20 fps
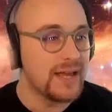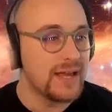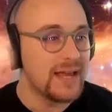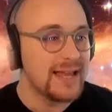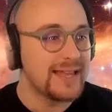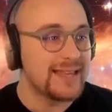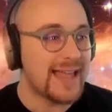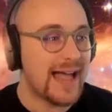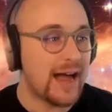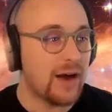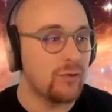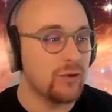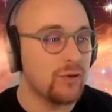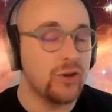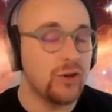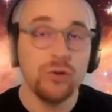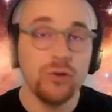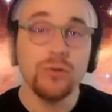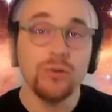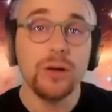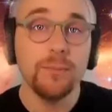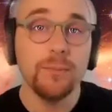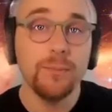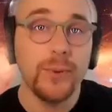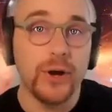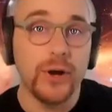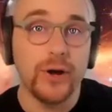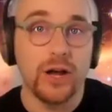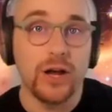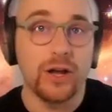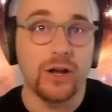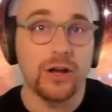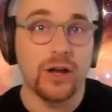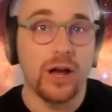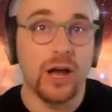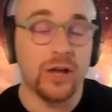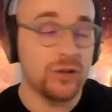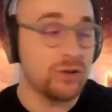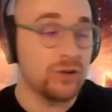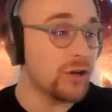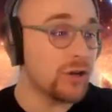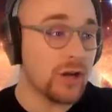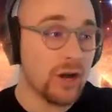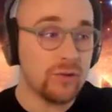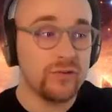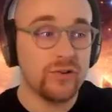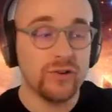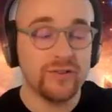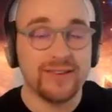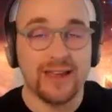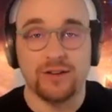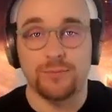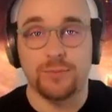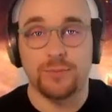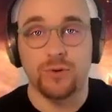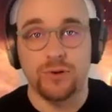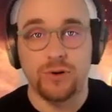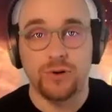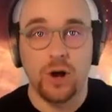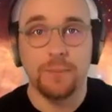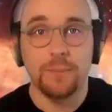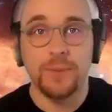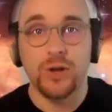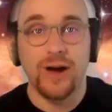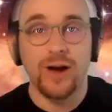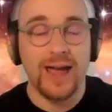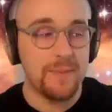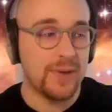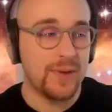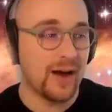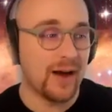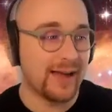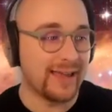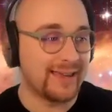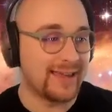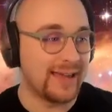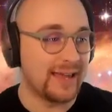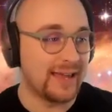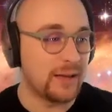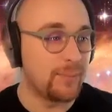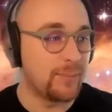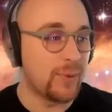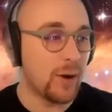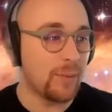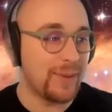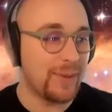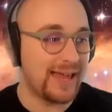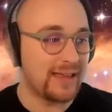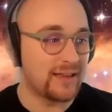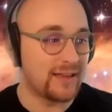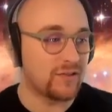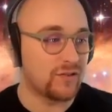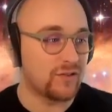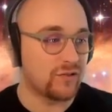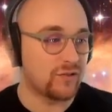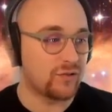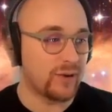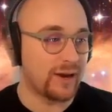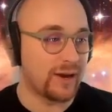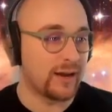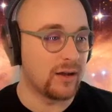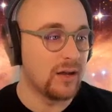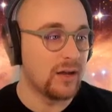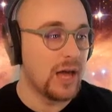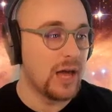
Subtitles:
Now you can go to your dashboard, copy your API key, pop it in as a string.